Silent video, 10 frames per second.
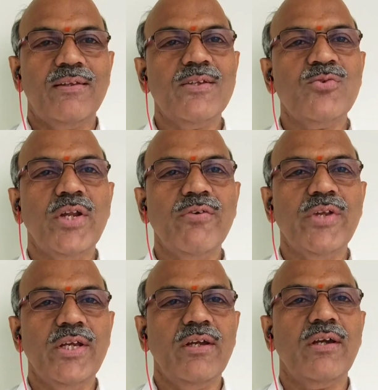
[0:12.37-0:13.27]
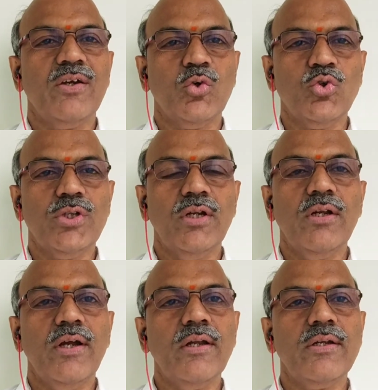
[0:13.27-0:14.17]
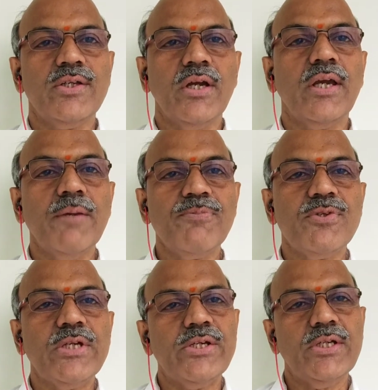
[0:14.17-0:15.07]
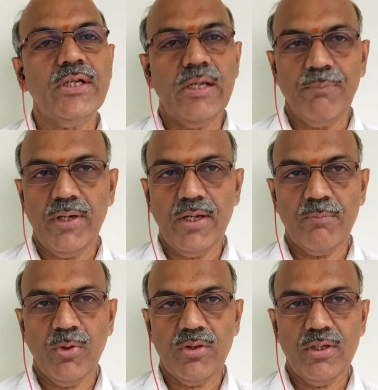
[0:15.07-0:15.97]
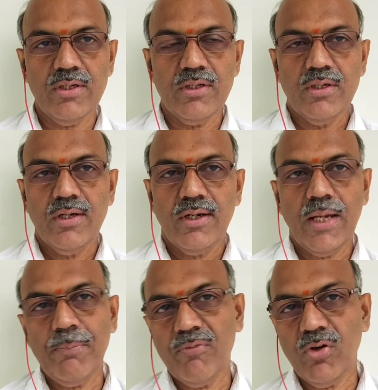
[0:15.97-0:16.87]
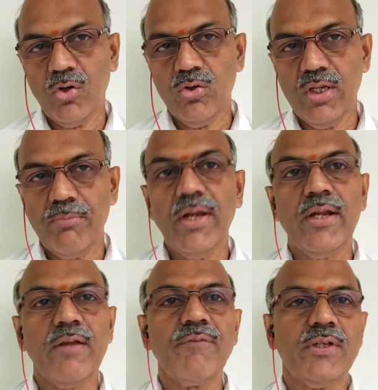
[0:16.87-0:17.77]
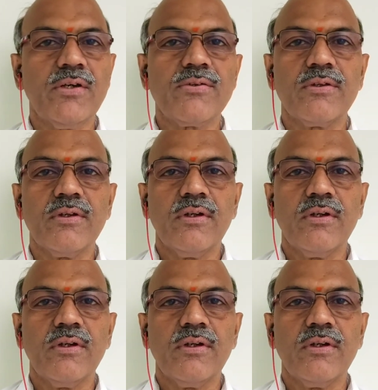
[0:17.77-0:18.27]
This is very, very crucial. It keeps changing depending upon the type of account they maintain with us.